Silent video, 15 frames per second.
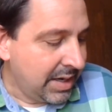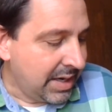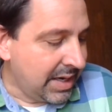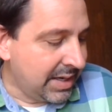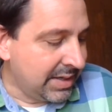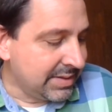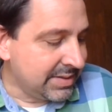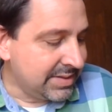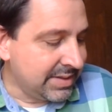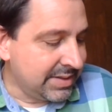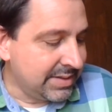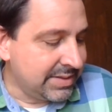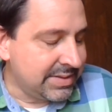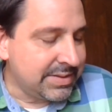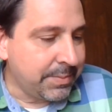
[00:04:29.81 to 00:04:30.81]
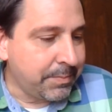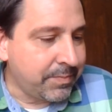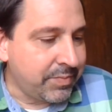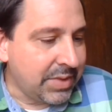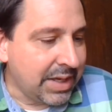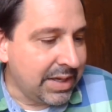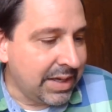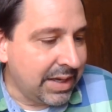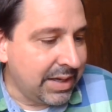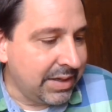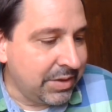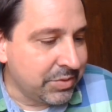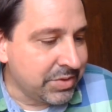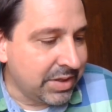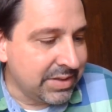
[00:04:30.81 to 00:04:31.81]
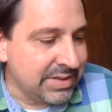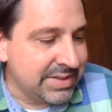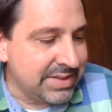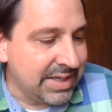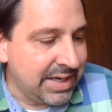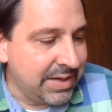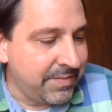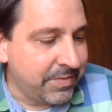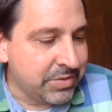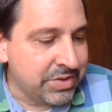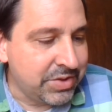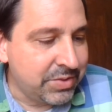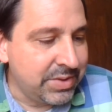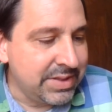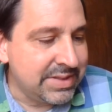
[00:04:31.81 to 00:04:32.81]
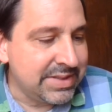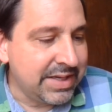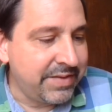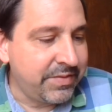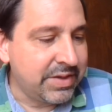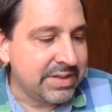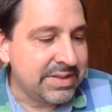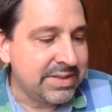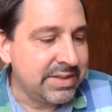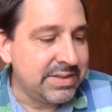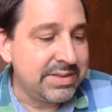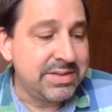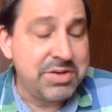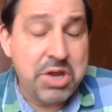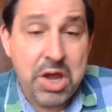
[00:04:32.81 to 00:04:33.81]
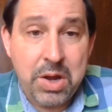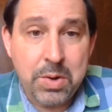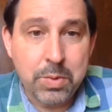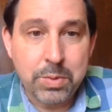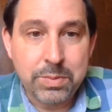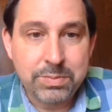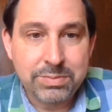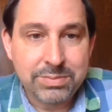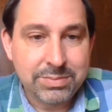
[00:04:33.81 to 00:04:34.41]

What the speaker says: And it says, it goes on to say in verse 37, it says, "No,